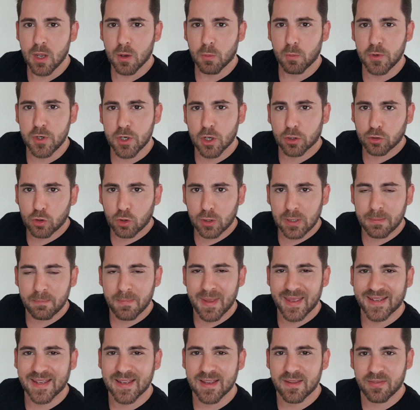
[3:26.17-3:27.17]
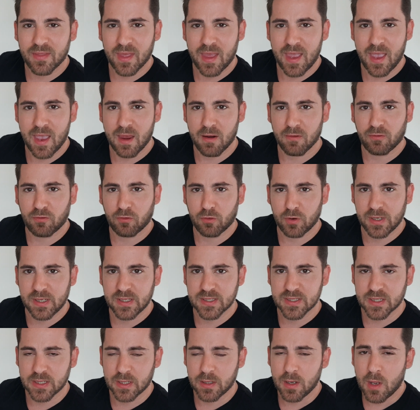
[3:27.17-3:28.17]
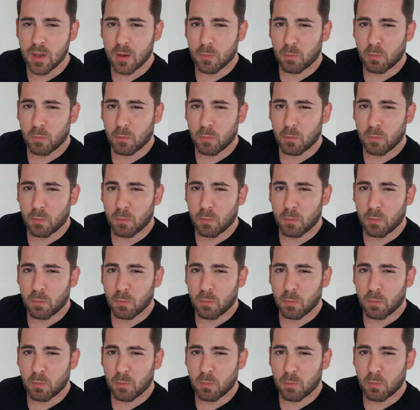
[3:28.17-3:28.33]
we're not only making the hair frizzy,